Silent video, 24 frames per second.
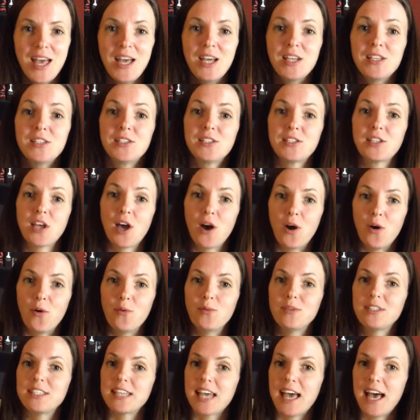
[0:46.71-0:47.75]
So
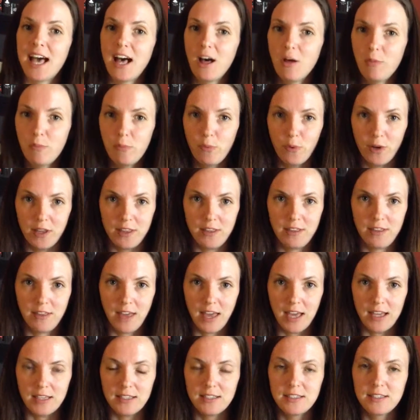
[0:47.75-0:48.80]
to help with
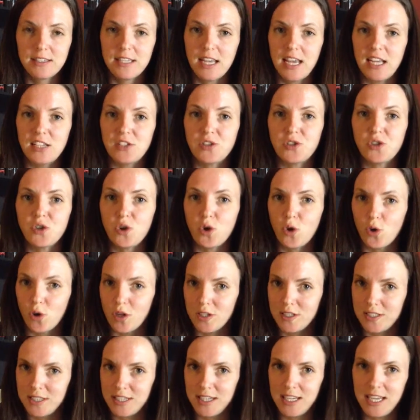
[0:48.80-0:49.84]
this, it's
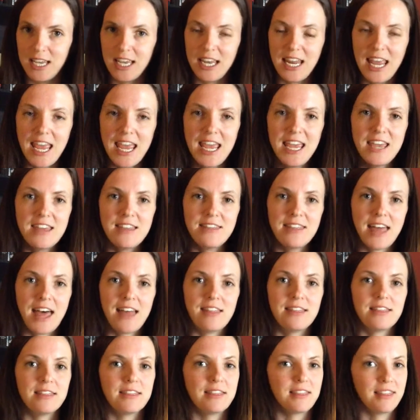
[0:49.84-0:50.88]
good to get in that
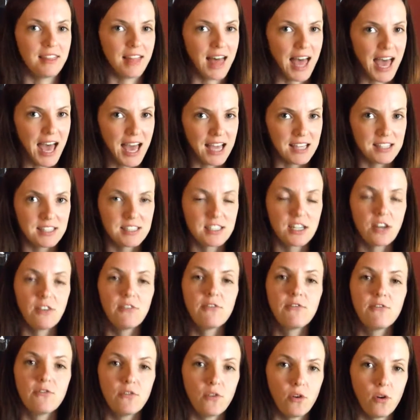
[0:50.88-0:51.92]
last
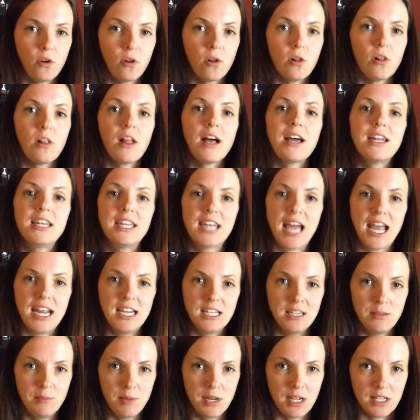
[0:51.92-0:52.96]
full
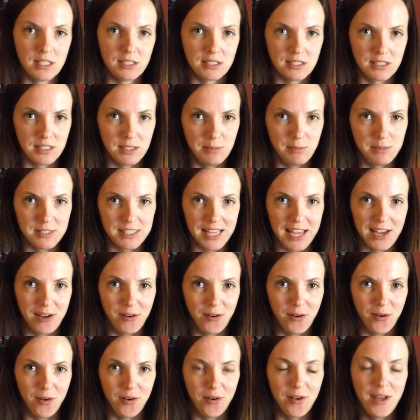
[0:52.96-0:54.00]
90 minute sleep
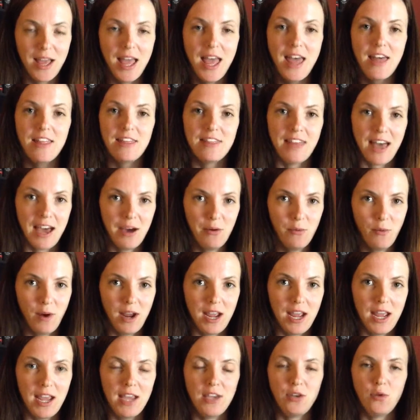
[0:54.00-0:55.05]
cycle. That
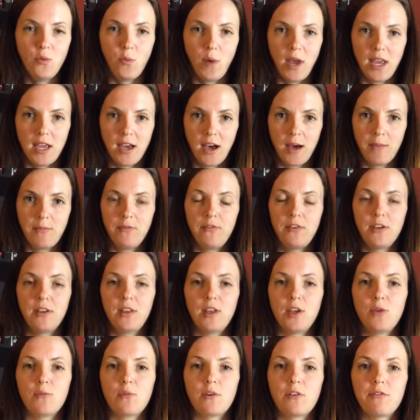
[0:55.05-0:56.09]
way you wake up
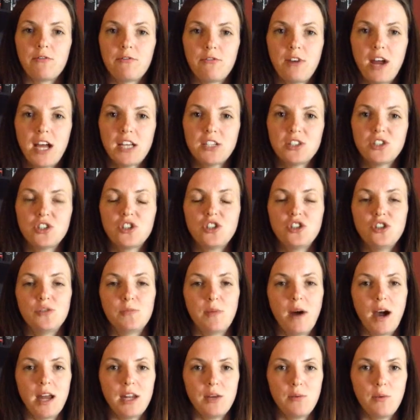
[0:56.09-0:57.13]
feeling refreshed, your
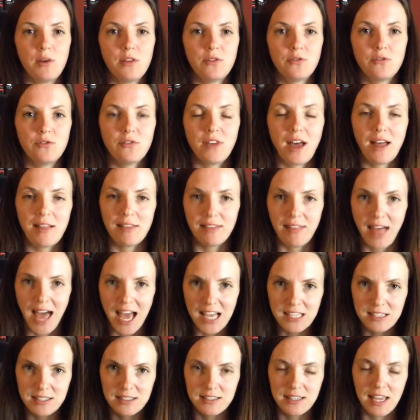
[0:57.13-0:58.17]
body went through that
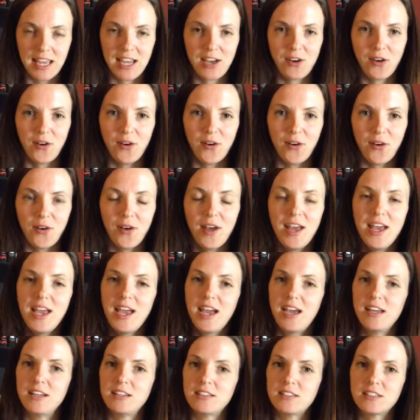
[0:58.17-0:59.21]
last cycle,
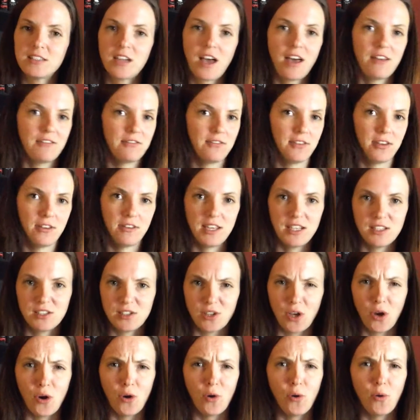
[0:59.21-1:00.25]
and it's not feeling
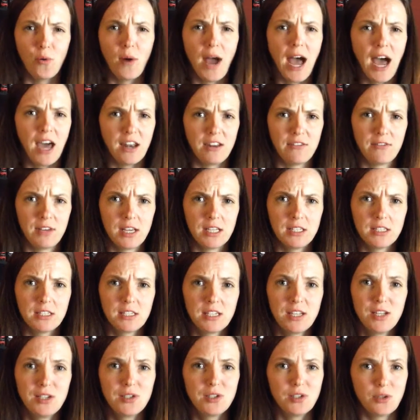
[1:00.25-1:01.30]
so out of it,
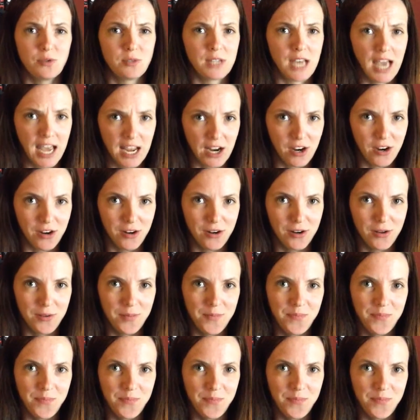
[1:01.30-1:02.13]
so tired.